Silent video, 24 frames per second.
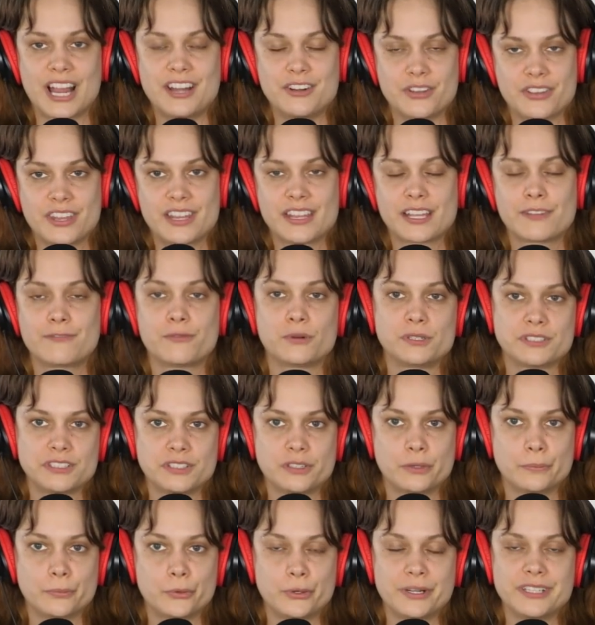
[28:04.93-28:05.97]
I know that like
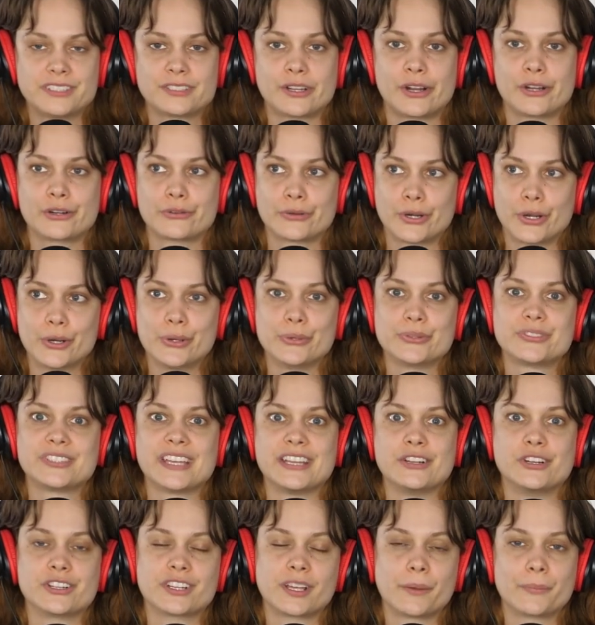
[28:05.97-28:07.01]
14 year old boys are gross
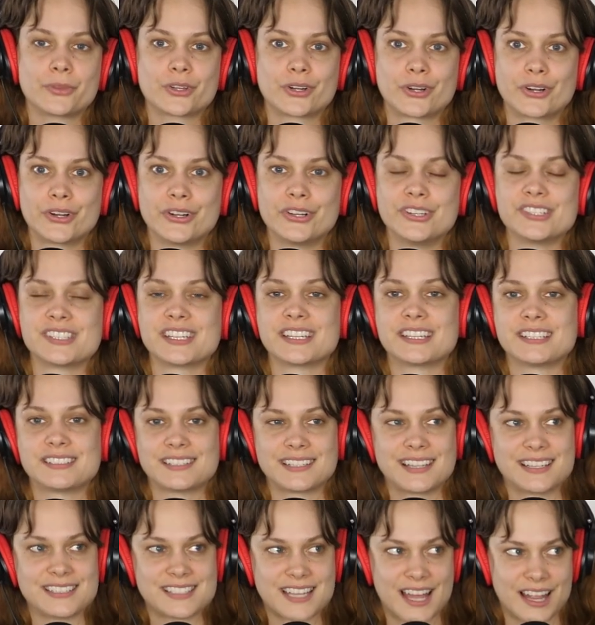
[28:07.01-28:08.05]
and hooking up with girls and
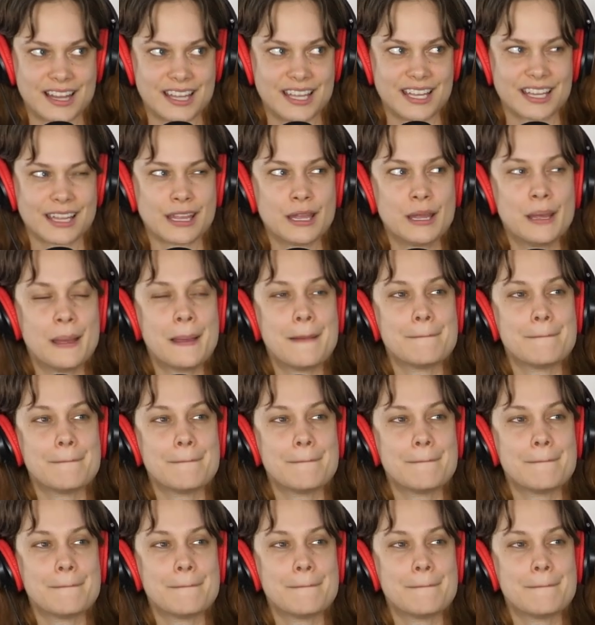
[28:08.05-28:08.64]
kissing and telling